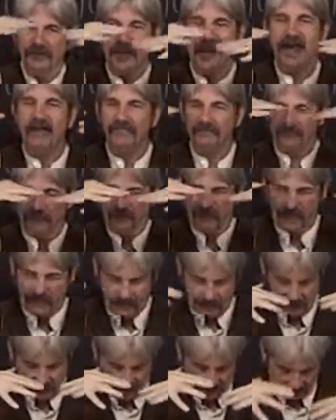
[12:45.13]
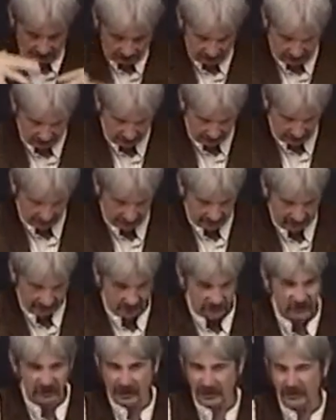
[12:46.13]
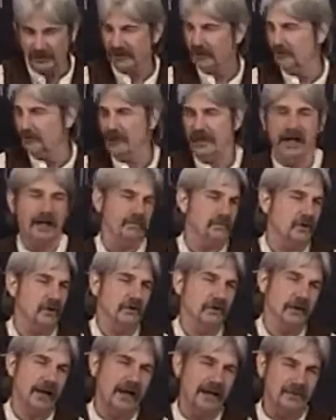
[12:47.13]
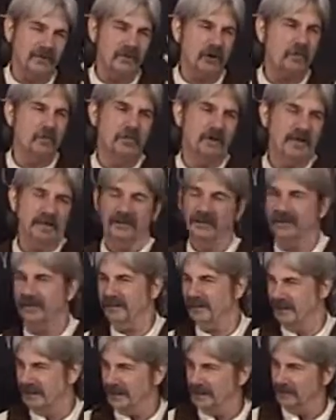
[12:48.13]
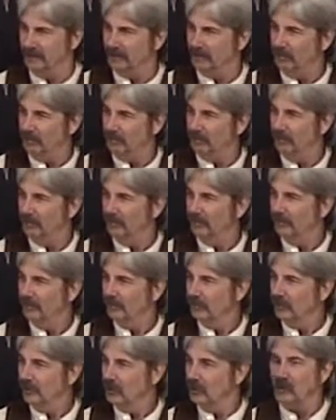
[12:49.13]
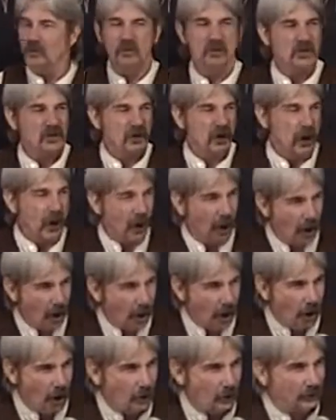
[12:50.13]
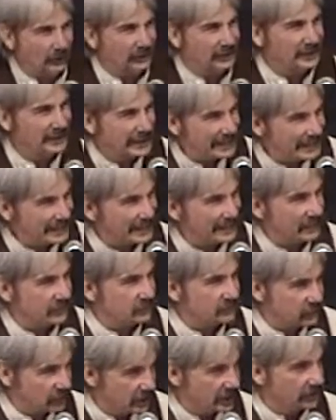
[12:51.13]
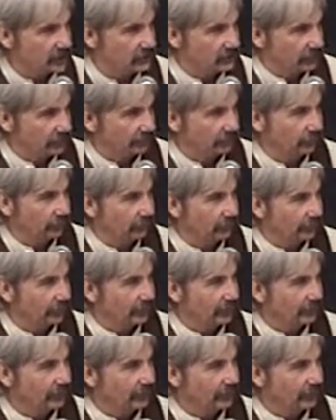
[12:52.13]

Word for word: that frees them from looking in and saying, you know what, I'm no, I'm no better than them. We're all needing Jesus.